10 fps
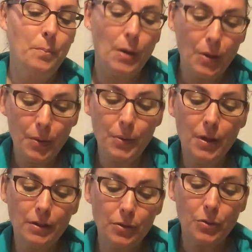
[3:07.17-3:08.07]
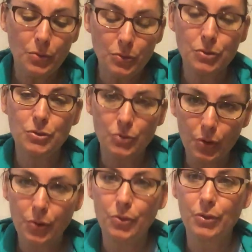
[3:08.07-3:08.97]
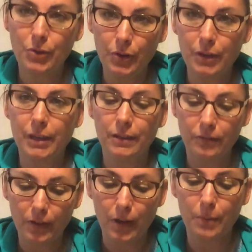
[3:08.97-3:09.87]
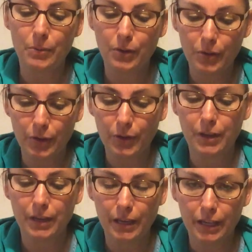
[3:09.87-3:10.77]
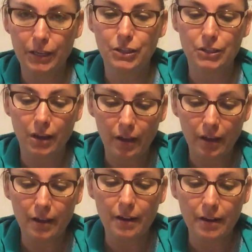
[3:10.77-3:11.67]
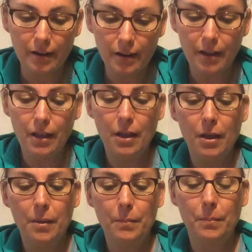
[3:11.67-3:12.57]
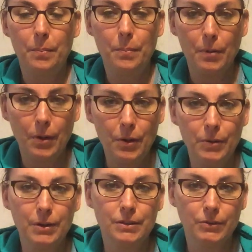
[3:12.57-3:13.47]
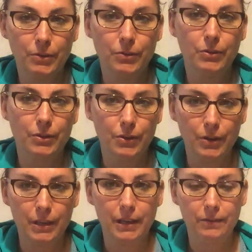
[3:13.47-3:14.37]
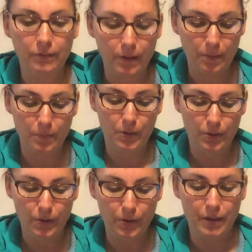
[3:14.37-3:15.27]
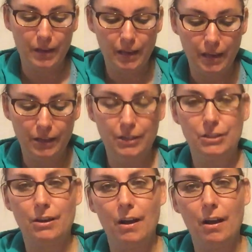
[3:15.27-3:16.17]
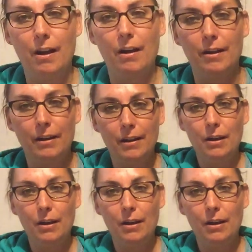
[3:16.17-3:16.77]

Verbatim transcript: Bo who stole the cookie from the cookie jar? Bodie stole the cookie from the cookie jar.